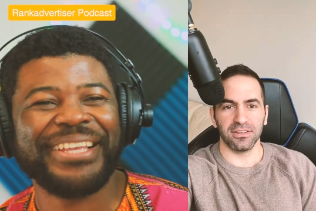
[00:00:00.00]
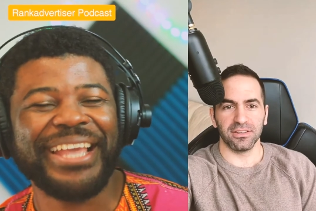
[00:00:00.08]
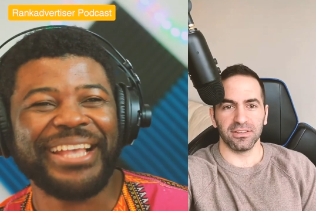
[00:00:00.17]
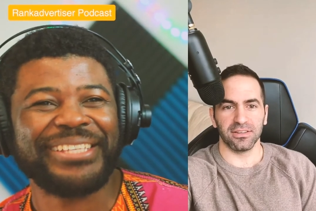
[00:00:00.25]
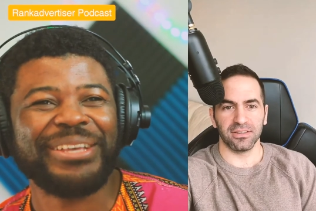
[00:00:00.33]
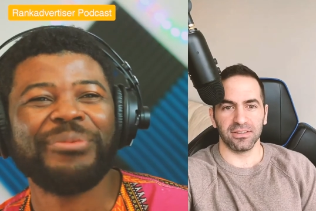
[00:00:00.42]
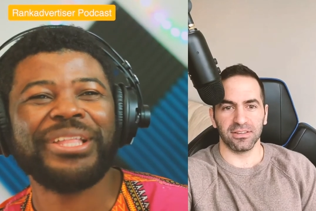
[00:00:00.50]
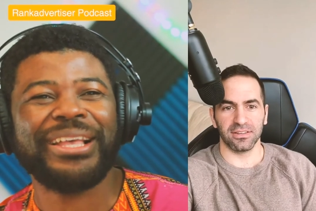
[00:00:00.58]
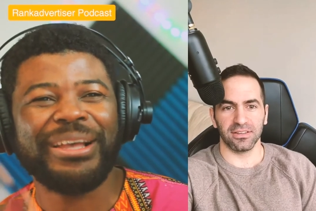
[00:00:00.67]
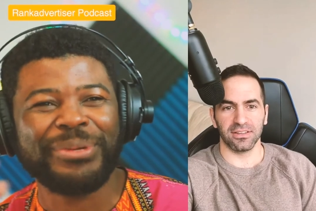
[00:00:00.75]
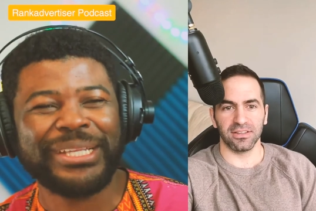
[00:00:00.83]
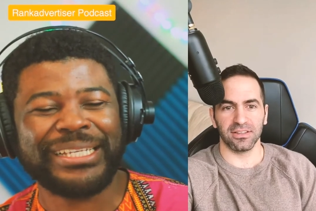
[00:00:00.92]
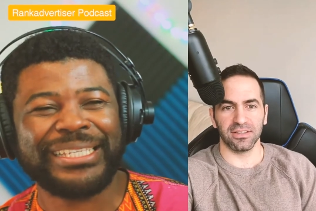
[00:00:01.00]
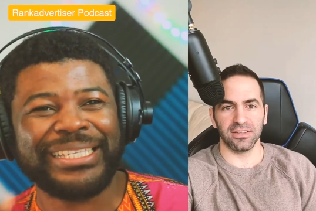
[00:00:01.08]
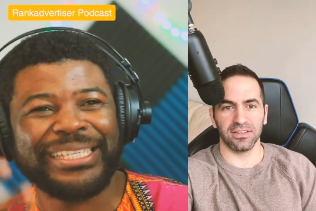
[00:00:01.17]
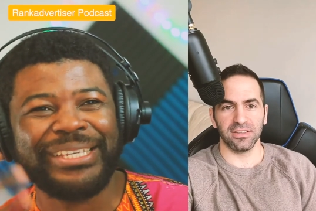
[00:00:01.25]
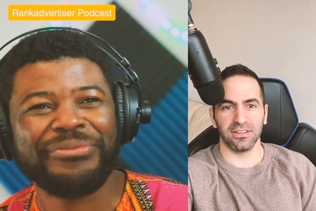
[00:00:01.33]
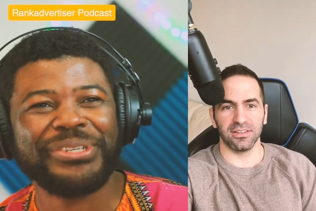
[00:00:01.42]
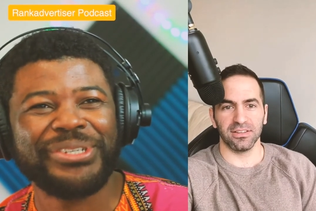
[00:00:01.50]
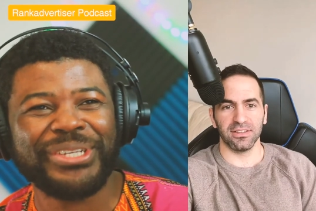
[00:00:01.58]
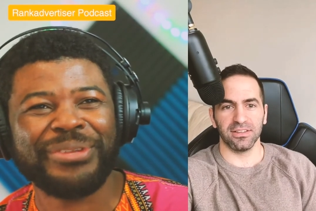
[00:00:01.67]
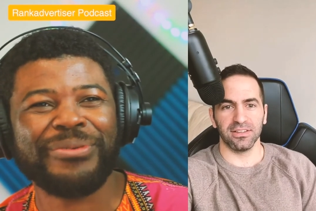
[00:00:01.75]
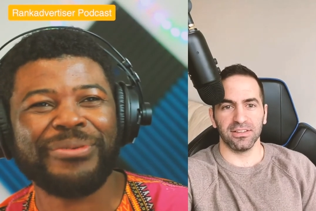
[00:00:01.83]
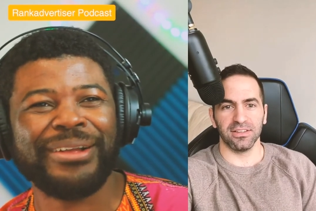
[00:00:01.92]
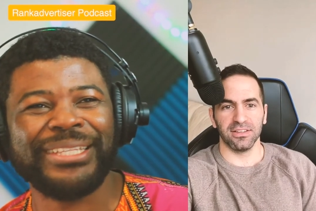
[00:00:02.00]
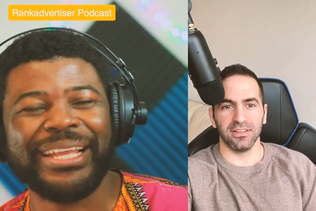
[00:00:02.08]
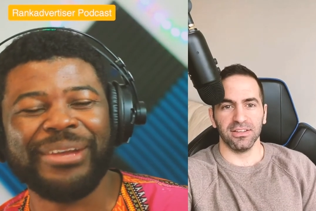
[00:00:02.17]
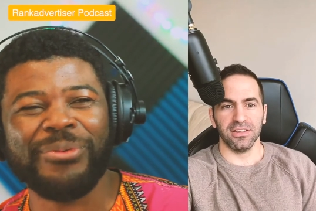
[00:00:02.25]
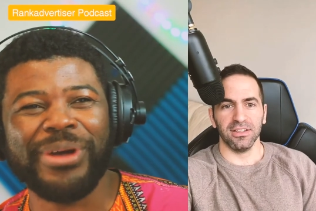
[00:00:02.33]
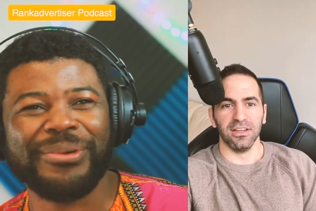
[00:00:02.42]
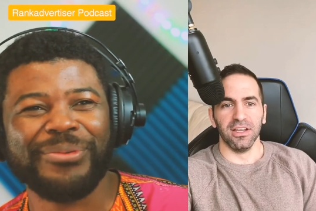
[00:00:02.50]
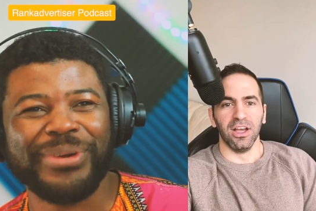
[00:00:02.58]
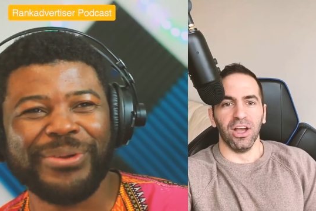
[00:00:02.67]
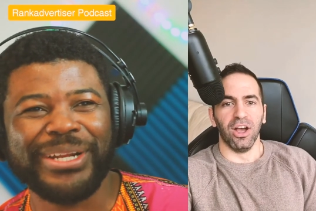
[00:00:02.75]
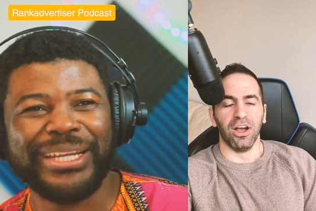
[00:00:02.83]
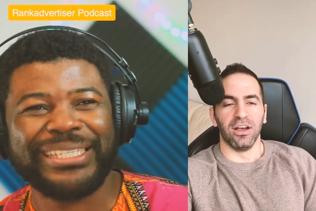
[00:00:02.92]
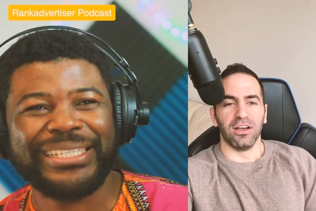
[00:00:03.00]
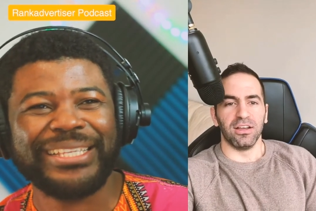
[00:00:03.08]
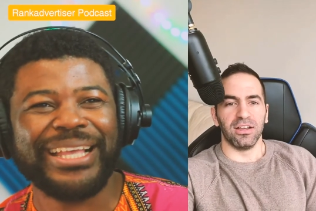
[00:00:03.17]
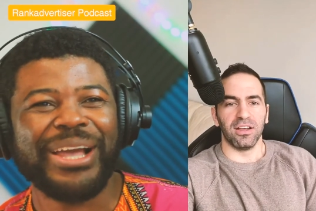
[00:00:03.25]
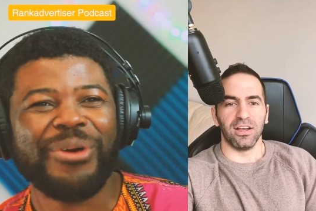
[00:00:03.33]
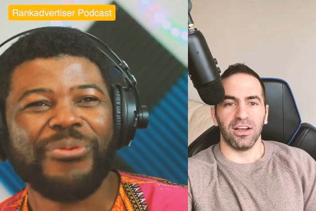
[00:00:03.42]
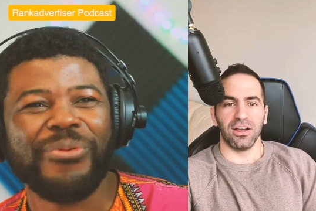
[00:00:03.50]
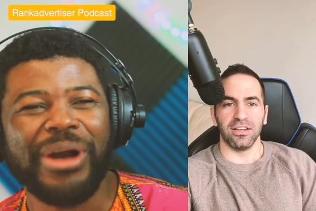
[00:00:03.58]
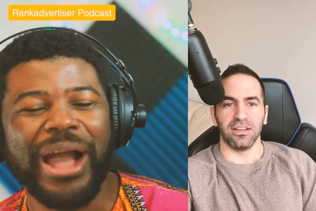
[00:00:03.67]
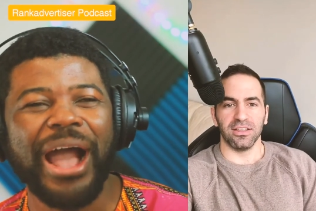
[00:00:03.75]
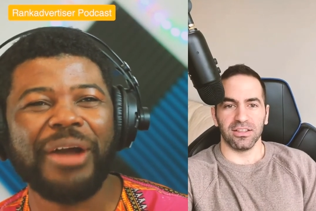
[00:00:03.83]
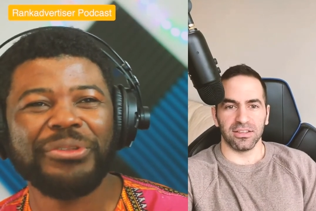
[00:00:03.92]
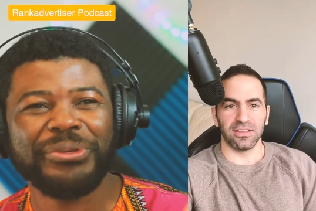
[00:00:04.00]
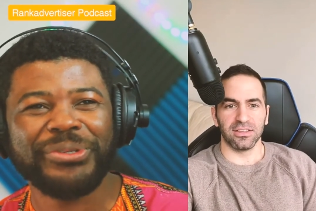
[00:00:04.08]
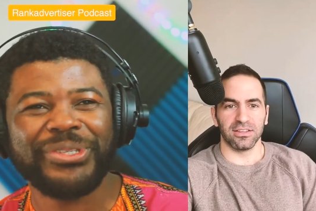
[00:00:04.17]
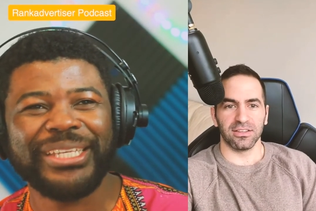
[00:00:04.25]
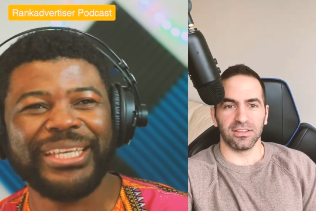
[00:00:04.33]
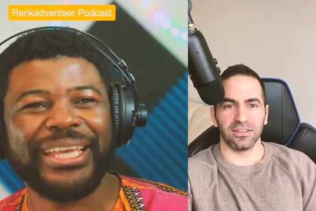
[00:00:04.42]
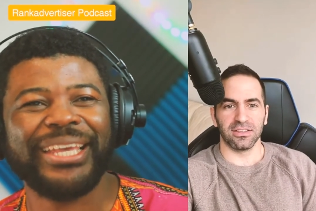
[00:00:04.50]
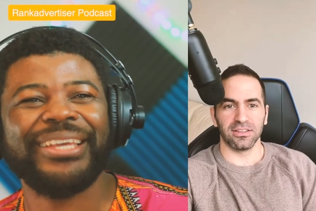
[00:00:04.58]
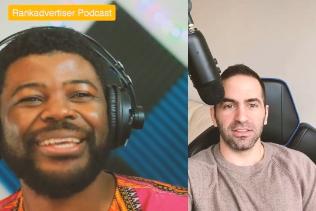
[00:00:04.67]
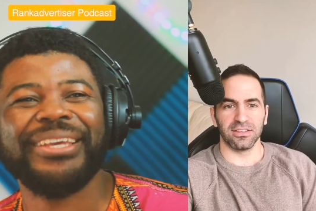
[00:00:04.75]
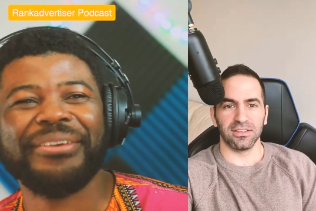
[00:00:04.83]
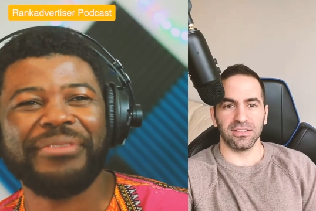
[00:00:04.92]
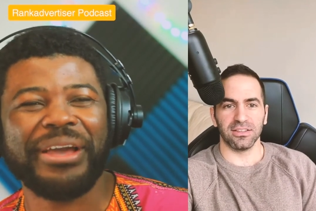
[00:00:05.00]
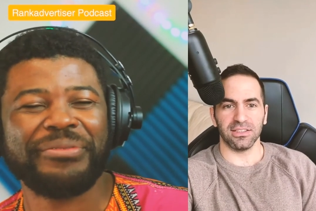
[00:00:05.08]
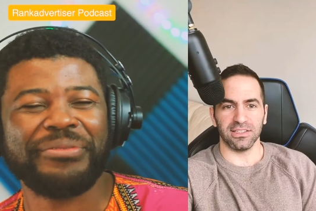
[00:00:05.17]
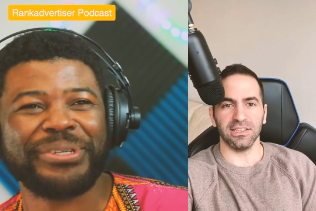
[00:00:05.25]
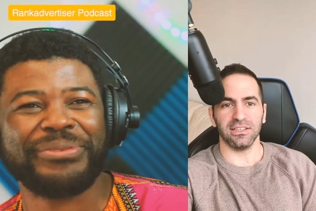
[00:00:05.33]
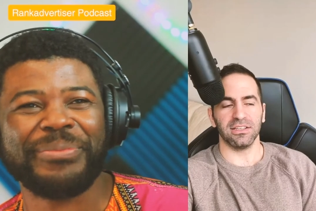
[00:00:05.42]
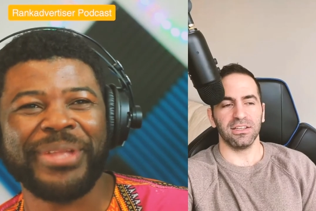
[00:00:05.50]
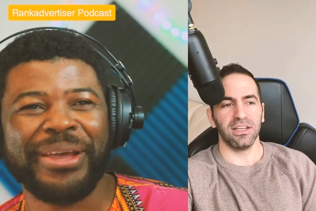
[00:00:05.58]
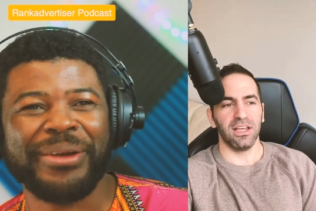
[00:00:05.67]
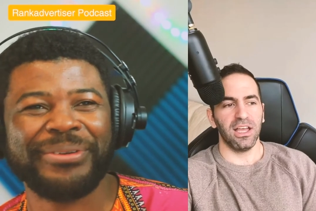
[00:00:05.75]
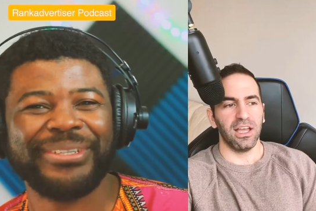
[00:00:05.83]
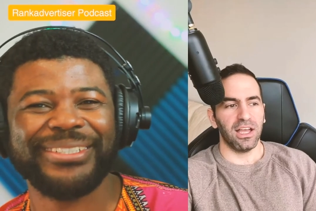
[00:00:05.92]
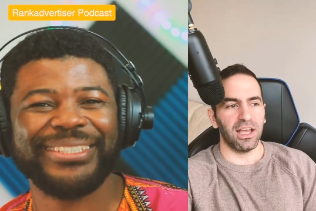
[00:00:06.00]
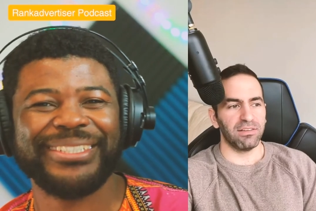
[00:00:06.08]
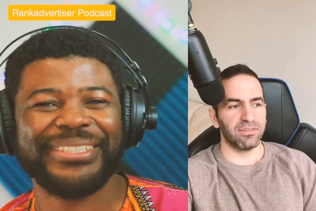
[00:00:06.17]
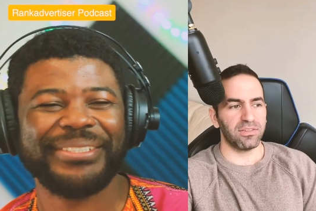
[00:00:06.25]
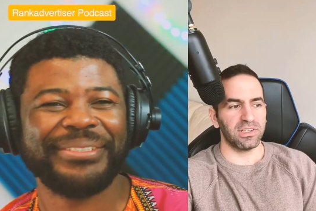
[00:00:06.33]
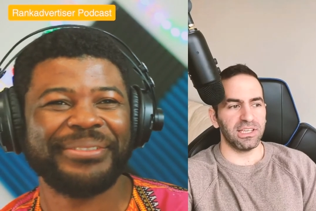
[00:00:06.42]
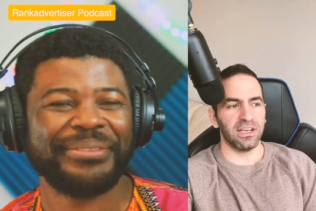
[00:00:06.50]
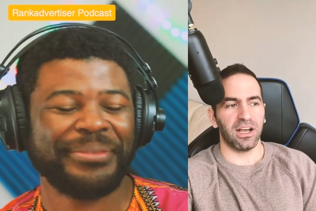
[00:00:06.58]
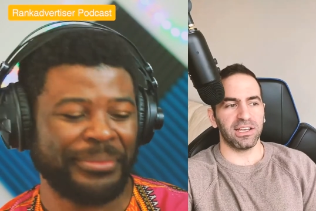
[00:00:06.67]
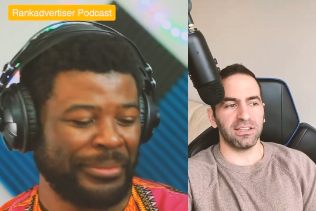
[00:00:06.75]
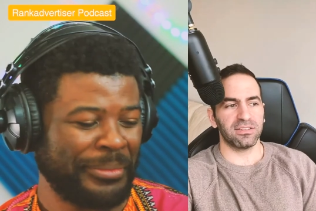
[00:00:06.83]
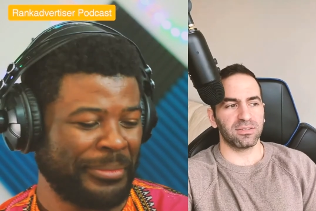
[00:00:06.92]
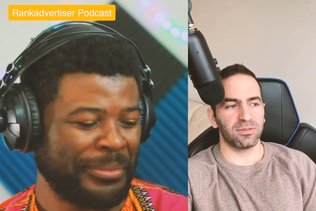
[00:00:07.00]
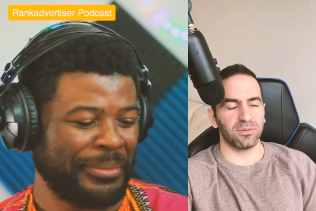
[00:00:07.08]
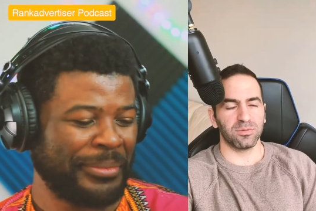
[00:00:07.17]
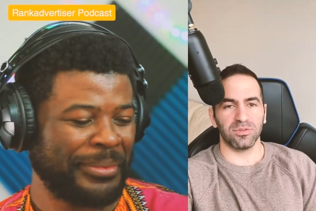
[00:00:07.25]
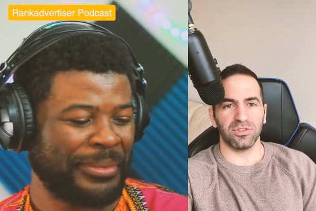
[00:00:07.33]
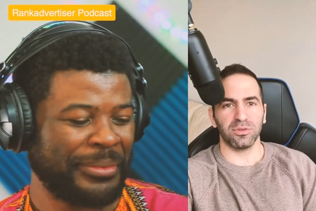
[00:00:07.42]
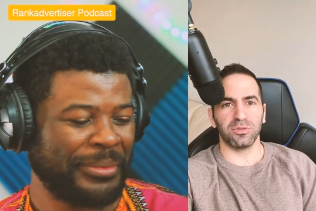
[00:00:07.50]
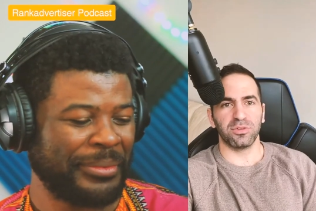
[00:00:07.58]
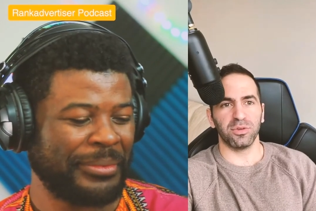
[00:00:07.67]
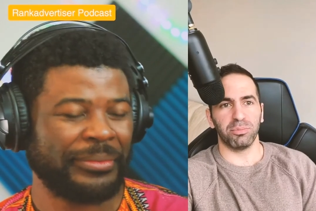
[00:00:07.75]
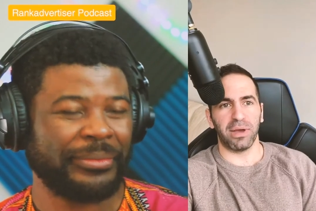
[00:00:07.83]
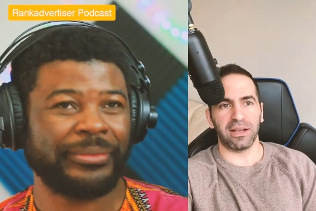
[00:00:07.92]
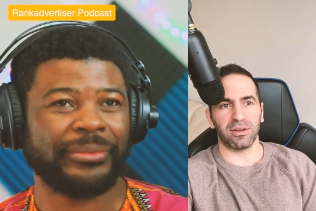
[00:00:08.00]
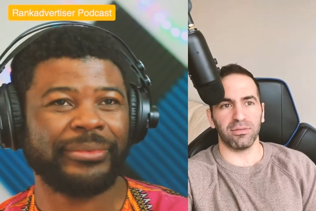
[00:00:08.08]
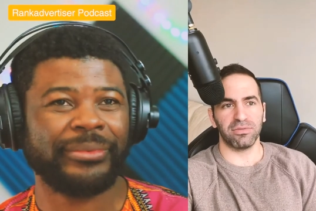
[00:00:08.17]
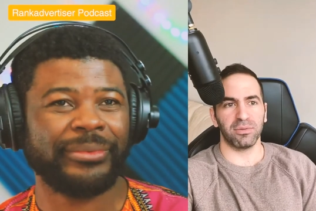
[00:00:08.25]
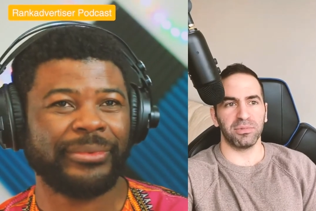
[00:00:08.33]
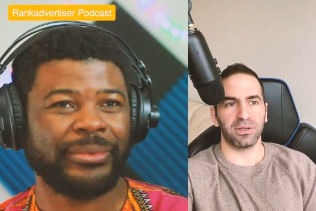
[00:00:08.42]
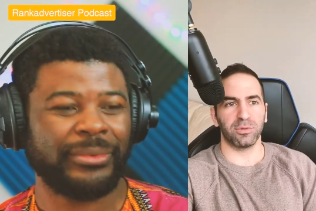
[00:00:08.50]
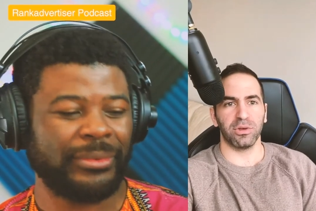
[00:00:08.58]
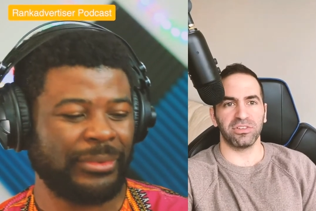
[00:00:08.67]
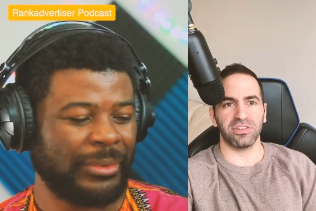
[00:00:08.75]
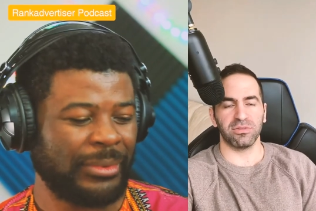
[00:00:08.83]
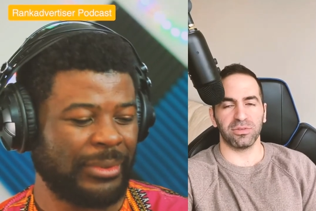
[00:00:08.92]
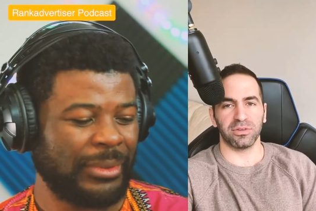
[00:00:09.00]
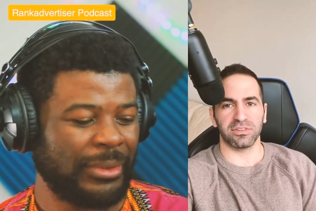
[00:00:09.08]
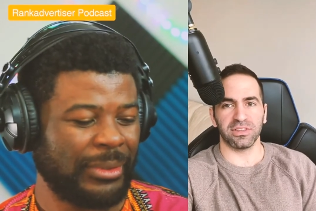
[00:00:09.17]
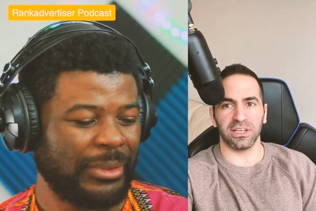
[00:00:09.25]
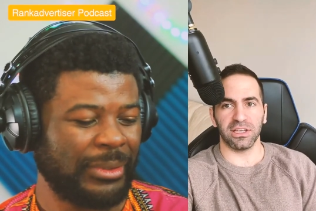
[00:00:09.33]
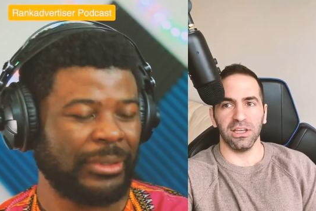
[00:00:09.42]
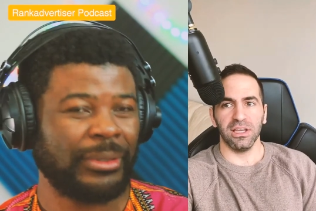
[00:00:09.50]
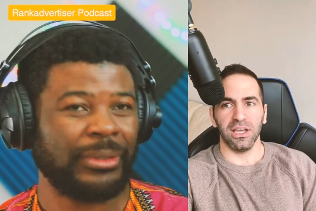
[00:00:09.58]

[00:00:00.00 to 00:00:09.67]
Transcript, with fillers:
Speaker 1: yes, I wanna I wanna see your vision around it. What what, what is how do you see it five
Speaker 2: years yeah. yeah. Yeah, I guess to, to back off from that question for a sec,